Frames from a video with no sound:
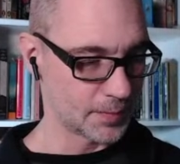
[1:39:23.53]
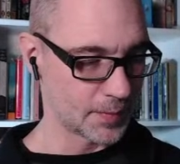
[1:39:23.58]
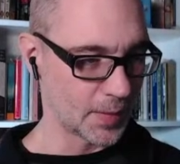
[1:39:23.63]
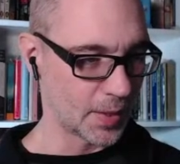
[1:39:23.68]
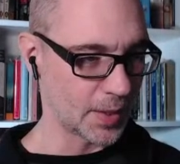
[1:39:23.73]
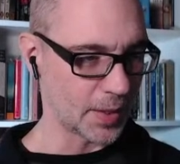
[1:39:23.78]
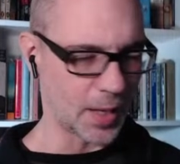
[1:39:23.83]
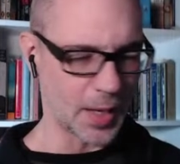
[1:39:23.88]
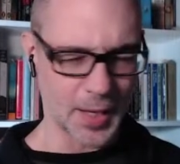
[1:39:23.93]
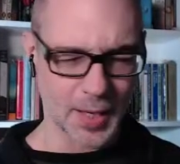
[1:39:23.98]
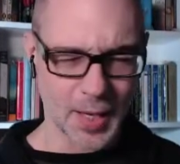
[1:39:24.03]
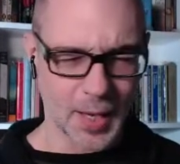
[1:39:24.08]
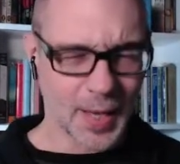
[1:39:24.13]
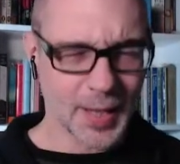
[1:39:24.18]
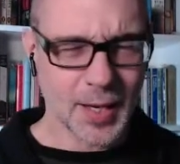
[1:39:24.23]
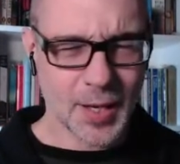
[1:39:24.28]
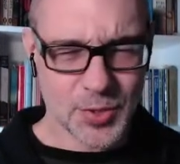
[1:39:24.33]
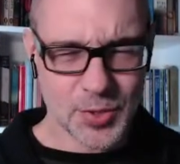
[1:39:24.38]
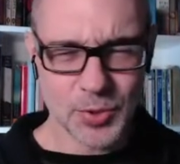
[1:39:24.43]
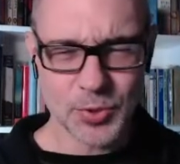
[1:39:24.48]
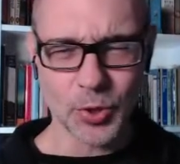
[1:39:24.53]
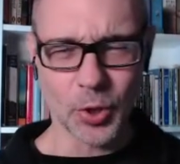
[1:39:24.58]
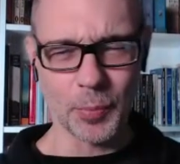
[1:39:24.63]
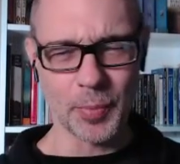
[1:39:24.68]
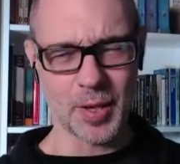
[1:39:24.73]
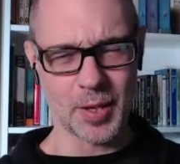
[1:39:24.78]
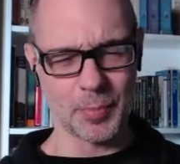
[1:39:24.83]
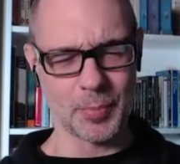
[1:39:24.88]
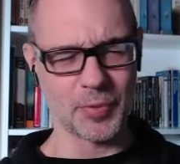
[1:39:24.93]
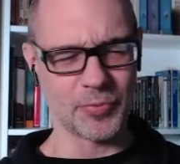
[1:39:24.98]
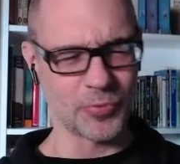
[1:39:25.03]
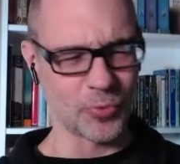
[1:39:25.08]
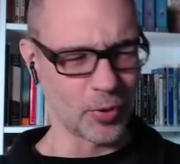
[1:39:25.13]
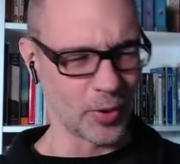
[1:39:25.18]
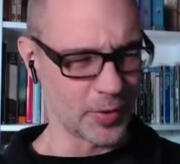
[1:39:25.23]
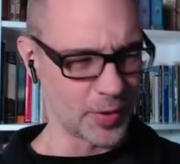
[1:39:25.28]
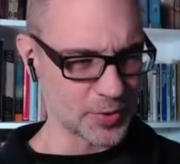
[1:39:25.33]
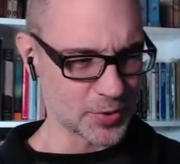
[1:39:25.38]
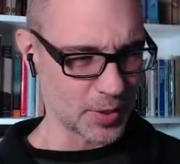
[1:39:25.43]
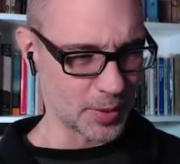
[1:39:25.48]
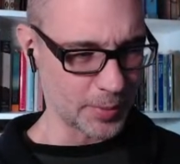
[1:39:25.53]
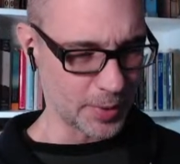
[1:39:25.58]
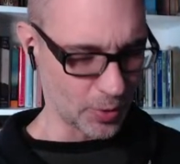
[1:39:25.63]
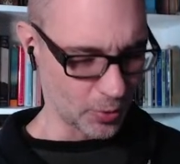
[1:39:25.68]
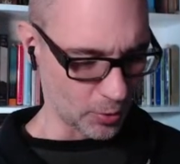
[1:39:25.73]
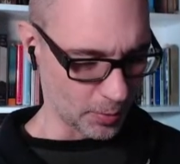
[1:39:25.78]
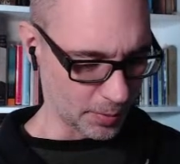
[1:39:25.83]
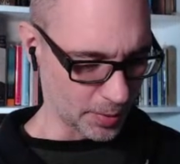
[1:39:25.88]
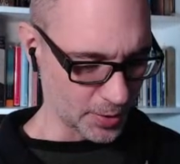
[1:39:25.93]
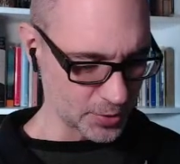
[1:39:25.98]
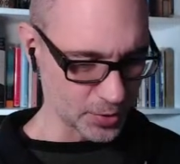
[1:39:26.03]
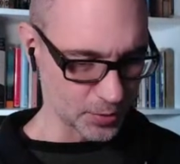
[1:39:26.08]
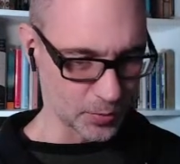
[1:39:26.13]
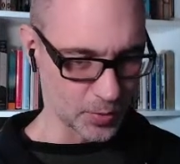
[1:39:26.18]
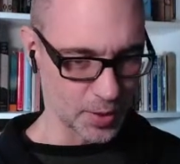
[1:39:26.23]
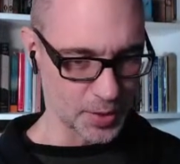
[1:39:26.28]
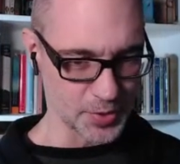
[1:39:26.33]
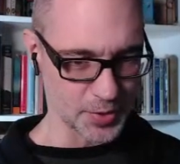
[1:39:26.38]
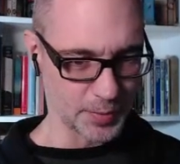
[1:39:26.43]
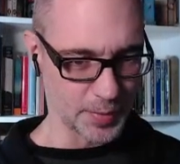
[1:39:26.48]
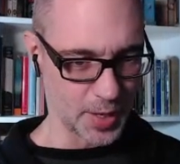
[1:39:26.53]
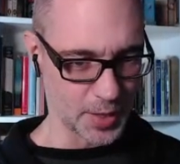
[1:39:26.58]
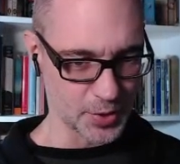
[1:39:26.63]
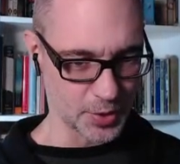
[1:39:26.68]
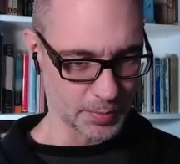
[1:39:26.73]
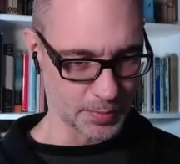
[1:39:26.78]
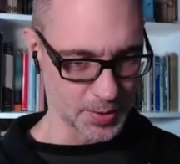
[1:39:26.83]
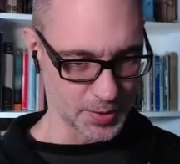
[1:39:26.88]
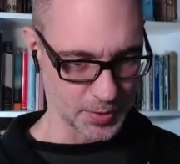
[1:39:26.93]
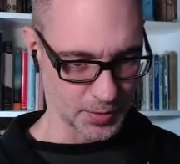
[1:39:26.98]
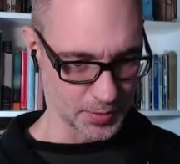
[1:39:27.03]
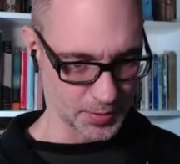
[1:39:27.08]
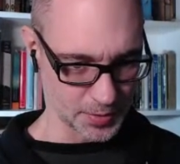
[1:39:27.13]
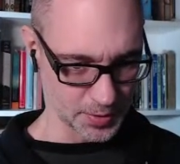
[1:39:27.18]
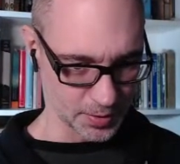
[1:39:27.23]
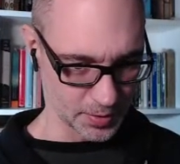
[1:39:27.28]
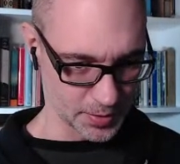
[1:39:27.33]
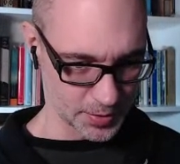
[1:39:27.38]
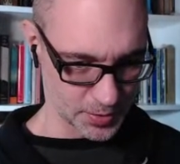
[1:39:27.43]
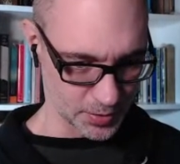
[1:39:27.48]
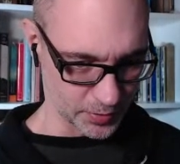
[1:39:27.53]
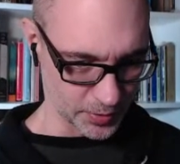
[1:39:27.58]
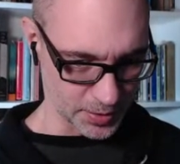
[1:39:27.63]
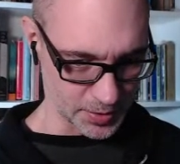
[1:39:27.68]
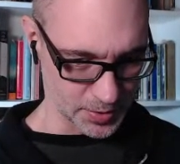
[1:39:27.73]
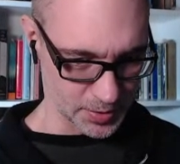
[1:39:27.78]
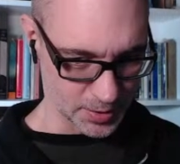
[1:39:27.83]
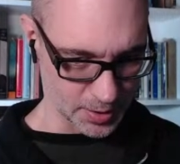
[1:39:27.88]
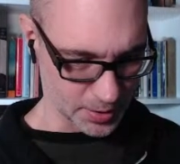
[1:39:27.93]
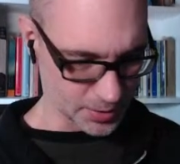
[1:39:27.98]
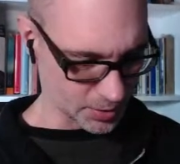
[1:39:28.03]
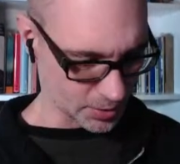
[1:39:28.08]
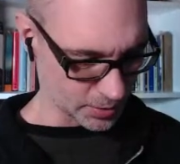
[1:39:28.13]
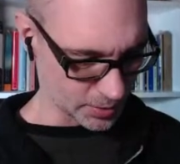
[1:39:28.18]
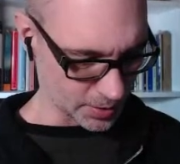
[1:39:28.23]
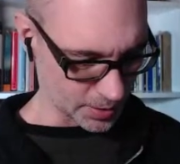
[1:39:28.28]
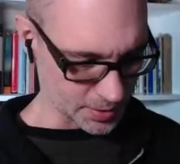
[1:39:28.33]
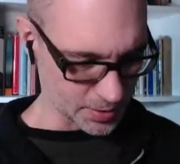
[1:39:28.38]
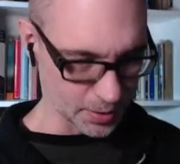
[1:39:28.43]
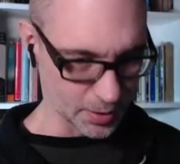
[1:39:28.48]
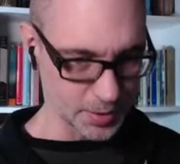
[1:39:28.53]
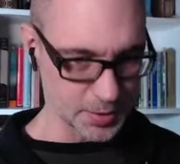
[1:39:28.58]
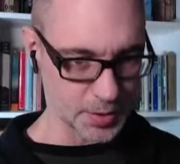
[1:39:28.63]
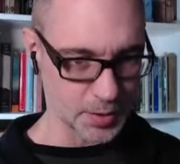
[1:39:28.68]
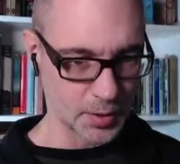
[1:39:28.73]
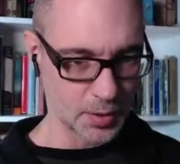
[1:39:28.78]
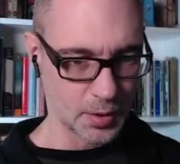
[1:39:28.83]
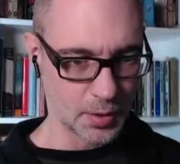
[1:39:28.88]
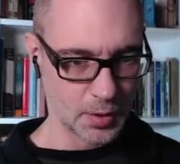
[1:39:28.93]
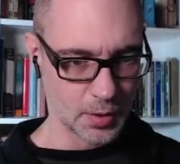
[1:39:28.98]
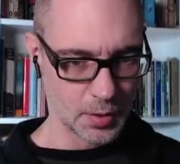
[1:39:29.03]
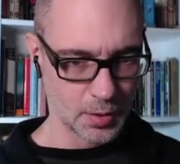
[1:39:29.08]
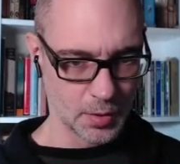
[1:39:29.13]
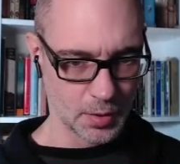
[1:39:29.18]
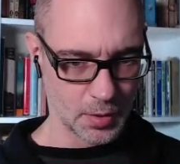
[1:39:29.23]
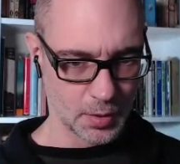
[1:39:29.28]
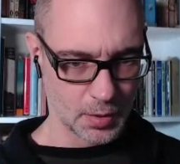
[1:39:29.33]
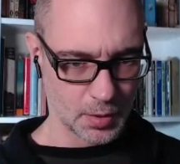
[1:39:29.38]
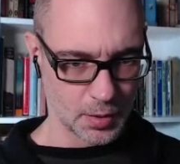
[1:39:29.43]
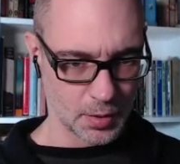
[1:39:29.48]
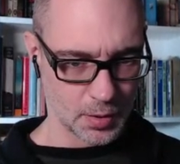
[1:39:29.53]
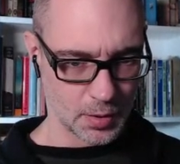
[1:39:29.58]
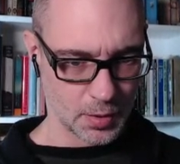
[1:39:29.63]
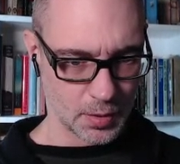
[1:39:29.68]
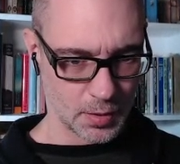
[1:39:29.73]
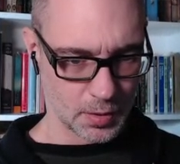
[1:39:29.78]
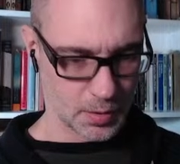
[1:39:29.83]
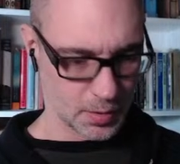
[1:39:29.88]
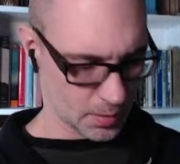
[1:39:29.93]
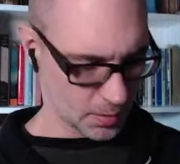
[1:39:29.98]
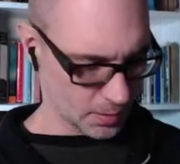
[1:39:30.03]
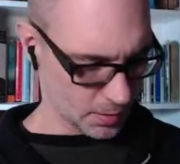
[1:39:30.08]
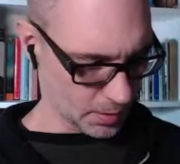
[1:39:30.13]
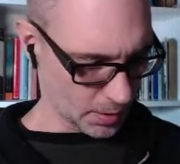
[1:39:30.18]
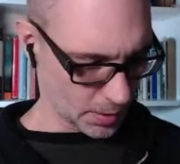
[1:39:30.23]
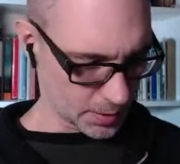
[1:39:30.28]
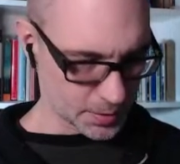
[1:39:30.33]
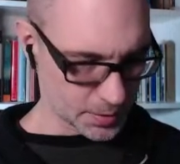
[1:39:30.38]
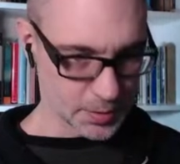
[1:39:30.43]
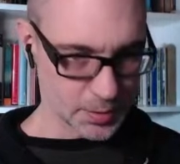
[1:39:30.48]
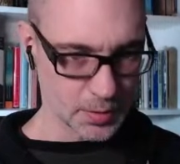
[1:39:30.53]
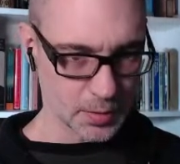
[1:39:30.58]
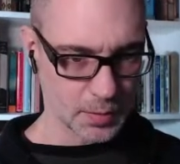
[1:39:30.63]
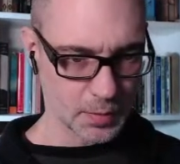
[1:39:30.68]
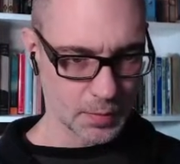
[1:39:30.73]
I guess you told me before there's going to be a whole bunch of wands of magic missiles here, so that's good. That's nice. Yes.